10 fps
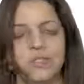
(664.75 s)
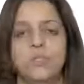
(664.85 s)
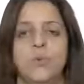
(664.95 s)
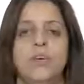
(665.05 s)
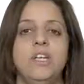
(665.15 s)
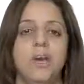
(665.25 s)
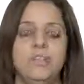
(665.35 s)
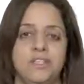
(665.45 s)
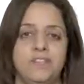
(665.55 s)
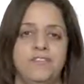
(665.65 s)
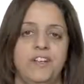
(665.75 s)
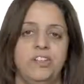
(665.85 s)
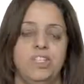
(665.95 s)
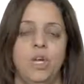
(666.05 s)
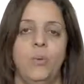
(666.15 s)
There is one objective
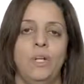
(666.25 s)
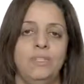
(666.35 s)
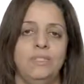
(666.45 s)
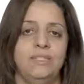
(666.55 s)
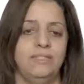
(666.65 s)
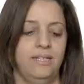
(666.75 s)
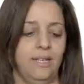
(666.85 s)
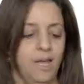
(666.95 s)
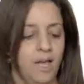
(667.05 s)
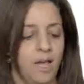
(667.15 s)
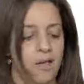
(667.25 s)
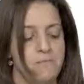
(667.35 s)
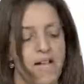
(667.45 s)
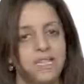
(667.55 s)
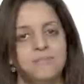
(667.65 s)
function or one utility.
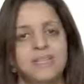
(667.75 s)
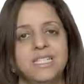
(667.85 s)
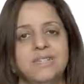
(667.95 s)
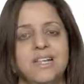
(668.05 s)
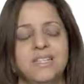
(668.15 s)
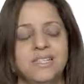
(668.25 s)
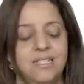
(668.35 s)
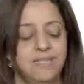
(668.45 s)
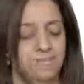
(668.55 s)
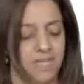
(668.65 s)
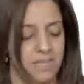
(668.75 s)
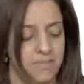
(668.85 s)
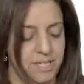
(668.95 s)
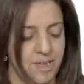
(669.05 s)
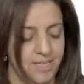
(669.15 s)
Max maximizes it. Min
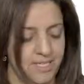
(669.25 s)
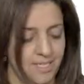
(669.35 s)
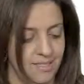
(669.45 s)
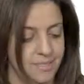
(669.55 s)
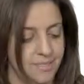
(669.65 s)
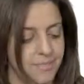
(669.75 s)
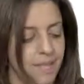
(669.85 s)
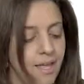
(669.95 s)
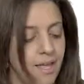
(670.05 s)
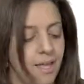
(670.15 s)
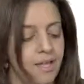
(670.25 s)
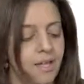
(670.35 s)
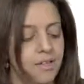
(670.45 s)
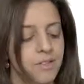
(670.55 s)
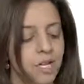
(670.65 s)
minimizes it.
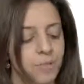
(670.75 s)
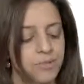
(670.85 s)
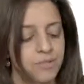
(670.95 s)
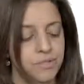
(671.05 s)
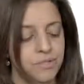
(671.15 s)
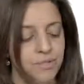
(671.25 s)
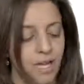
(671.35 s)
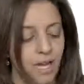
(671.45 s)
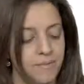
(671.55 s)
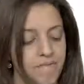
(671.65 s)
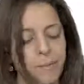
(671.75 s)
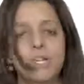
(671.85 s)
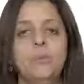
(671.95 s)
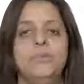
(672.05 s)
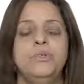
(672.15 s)
Uh, the compute uh, then we
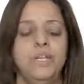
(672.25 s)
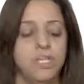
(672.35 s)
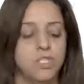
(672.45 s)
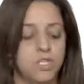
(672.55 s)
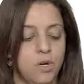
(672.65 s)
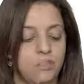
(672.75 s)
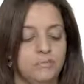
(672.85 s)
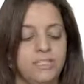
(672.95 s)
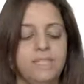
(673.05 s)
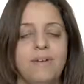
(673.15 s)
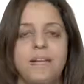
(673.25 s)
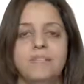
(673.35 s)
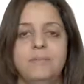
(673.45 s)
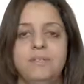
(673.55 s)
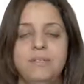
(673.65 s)
compute each node minimax
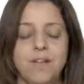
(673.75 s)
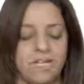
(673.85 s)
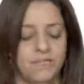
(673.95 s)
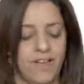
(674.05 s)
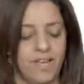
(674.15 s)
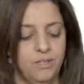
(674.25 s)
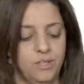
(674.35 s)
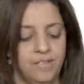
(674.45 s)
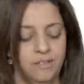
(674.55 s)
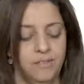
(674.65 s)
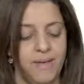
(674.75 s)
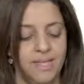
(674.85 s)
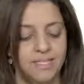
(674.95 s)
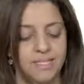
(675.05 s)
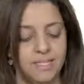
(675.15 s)
the minimax value that the
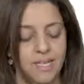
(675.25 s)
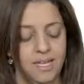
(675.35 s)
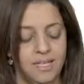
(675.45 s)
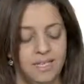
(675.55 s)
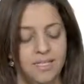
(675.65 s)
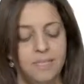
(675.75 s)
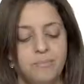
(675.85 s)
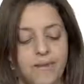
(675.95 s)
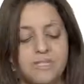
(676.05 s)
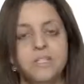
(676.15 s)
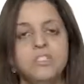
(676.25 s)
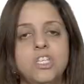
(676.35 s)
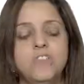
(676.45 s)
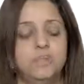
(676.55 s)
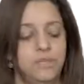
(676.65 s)
best that is the best
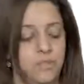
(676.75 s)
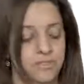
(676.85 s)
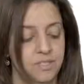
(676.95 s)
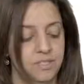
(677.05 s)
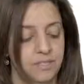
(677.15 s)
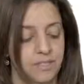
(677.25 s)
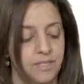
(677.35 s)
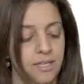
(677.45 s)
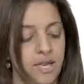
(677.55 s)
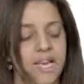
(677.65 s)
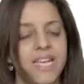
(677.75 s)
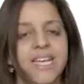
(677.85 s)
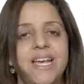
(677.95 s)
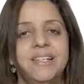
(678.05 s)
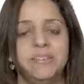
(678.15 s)
achievable utility
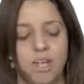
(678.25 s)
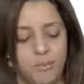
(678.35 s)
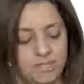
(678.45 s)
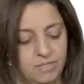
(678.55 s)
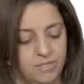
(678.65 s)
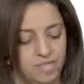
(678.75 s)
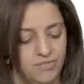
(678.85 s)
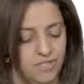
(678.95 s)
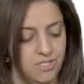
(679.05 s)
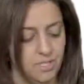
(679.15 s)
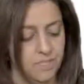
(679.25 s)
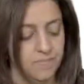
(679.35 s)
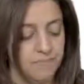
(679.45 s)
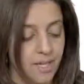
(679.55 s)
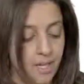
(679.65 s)
against an optimal
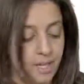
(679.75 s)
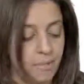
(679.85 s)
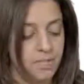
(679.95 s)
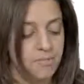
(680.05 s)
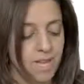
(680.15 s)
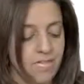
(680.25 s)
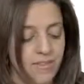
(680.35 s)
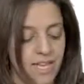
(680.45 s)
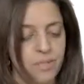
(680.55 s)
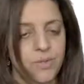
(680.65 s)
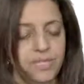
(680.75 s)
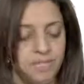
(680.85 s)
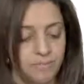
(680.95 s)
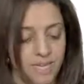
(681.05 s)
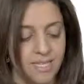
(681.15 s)
adversary. Minimax value
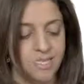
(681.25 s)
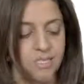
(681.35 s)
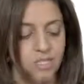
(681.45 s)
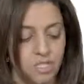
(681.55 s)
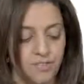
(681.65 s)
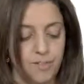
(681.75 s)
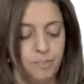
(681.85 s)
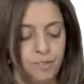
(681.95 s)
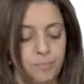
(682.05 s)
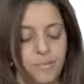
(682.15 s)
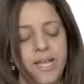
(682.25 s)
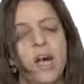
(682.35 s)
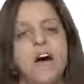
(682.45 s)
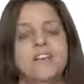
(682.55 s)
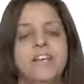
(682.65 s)
is the best achievable
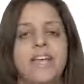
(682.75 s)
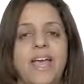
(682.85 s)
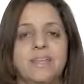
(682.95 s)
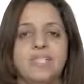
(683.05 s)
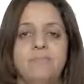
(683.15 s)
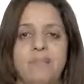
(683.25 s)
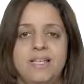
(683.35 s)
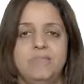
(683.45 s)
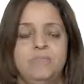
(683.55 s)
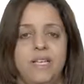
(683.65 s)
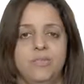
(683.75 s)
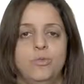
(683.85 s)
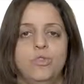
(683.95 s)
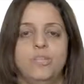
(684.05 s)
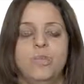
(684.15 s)
payoff against the best play. So
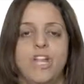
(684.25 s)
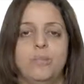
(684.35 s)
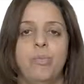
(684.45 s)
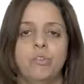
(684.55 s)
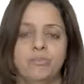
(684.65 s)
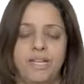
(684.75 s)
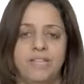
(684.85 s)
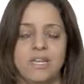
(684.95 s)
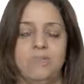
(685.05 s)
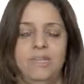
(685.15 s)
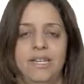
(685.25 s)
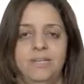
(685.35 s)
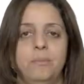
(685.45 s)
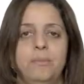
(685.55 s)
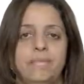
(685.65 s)
we suppose that both players are
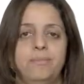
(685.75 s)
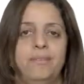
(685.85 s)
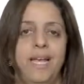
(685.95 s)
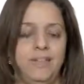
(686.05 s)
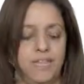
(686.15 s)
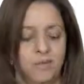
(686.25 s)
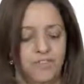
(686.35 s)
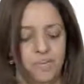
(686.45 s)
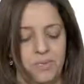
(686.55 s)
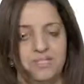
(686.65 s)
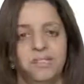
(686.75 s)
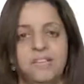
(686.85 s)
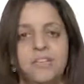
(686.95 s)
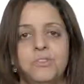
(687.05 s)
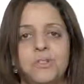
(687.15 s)
playing the best play. They know very well
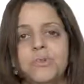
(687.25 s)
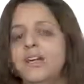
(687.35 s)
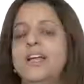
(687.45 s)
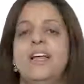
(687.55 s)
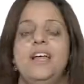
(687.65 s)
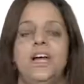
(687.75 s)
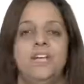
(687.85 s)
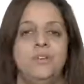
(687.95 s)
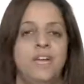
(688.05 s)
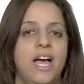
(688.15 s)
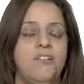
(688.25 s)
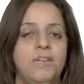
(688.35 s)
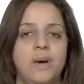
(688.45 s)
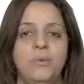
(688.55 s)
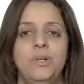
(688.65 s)
tic-tac-toe. And
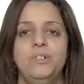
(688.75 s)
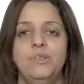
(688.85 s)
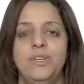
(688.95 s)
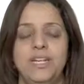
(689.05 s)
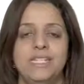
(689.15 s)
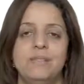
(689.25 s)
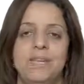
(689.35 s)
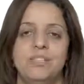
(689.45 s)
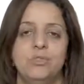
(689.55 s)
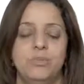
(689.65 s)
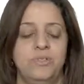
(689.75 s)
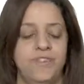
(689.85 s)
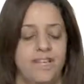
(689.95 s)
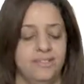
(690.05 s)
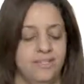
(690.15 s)
everyone will do his best to
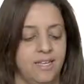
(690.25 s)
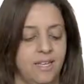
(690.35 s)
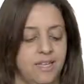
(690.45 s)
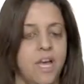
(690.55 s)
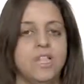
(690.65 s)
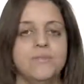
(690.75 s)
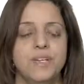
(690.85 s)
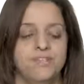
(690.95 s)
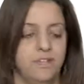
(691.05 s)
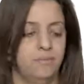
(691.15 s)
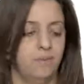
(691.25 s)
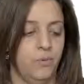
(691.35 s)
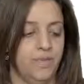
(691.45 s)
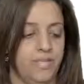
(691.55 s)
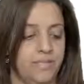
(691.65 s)
prevent the other one from
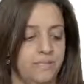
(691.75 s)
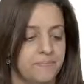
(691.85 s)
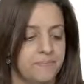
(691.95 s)
winning.